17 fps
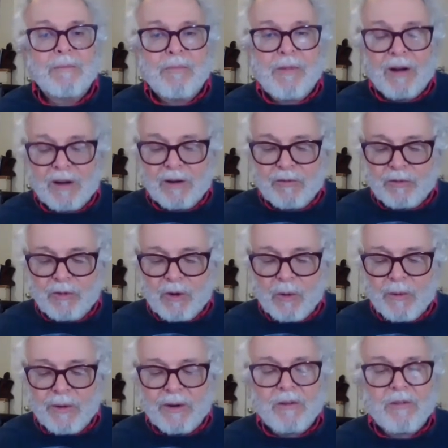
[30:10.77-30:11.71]
by a
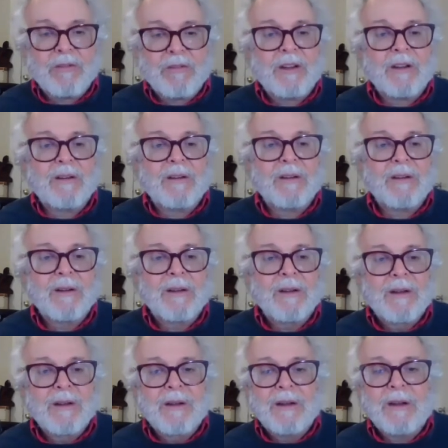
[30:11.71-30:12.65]
flowing creek,
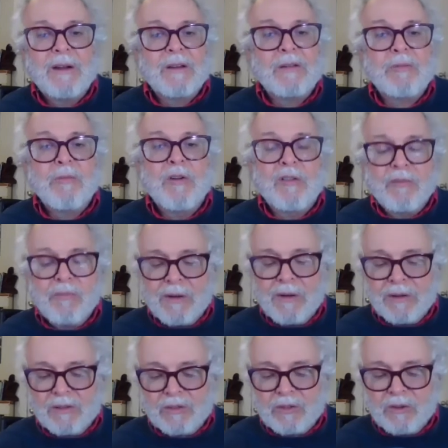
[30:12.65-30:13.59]
its
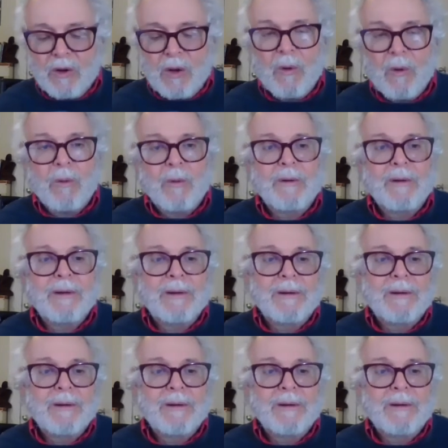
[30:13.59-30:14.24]
movement slow.